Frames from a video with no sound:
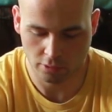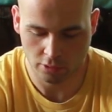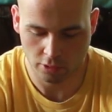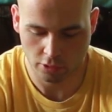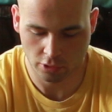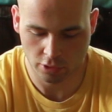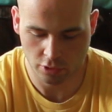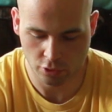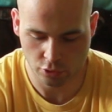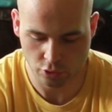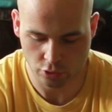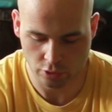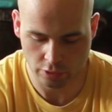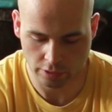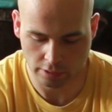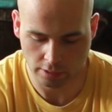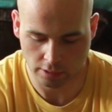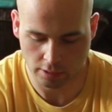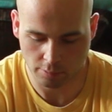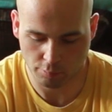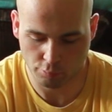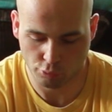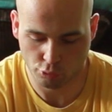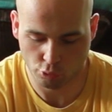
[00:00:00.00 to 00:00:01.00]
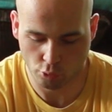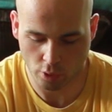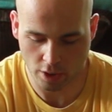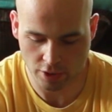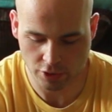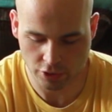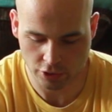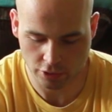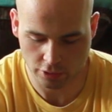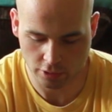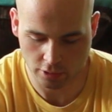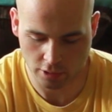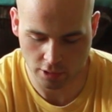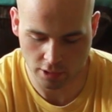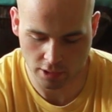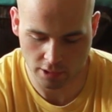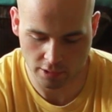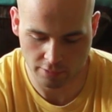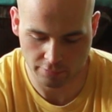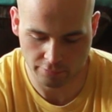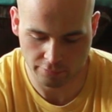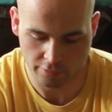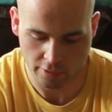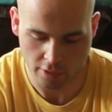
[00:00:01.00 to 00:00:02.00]
using the pressure
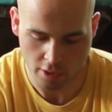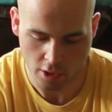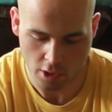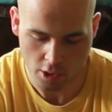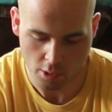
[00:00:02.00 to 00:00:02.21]
of